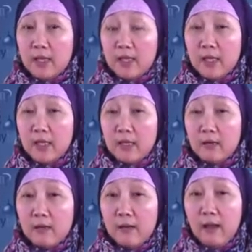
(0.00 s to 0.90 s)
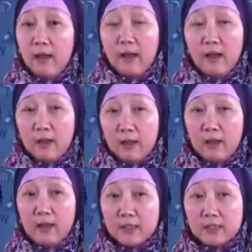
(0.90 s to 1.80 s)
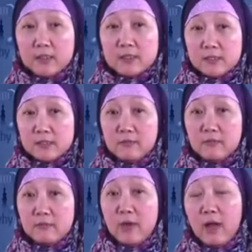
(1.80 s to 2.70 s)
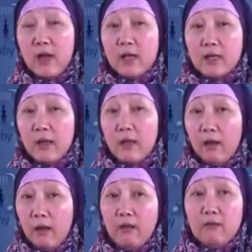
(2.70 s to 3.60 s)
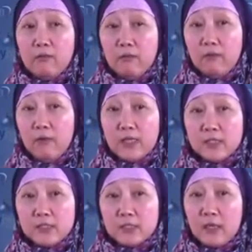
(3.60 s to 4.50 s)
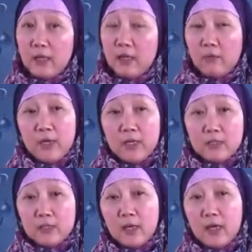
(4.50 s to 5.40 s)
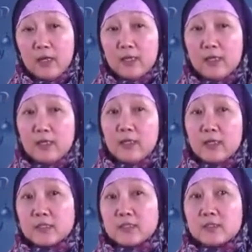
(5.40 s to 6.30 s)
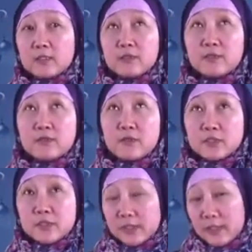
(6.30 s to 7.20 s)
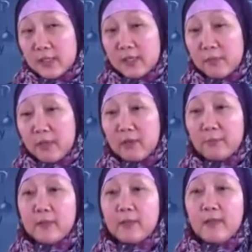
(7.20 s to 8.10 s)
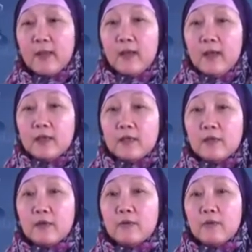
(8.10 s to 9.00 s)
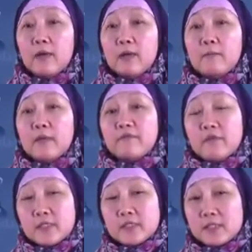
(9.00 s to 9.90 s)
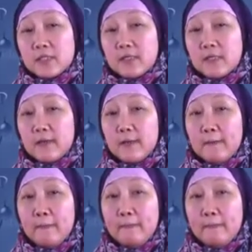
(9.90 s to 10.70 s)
And then, Allah is, God. Oh, why is it Allah? Why not God? And then that's the curiosity came up. And, my friend said